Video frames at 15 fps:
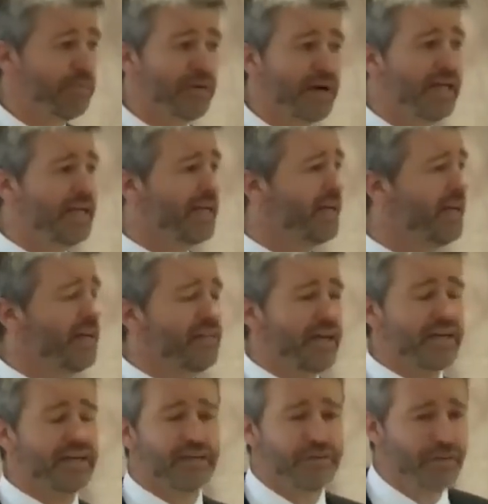praying
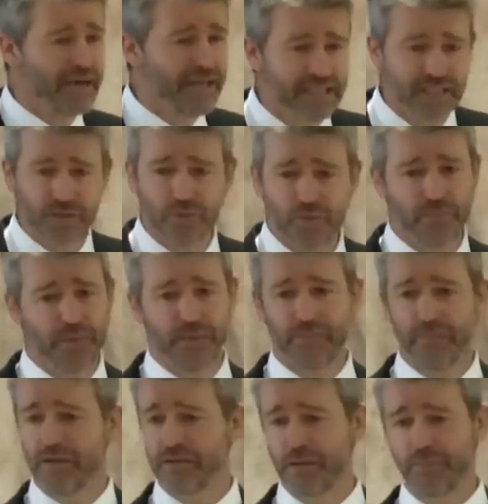that grace would be
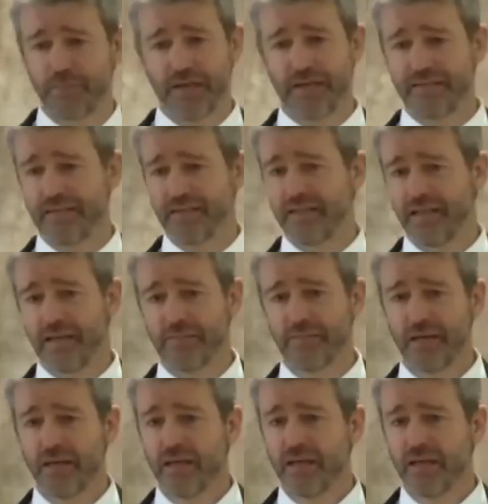multiplied to them.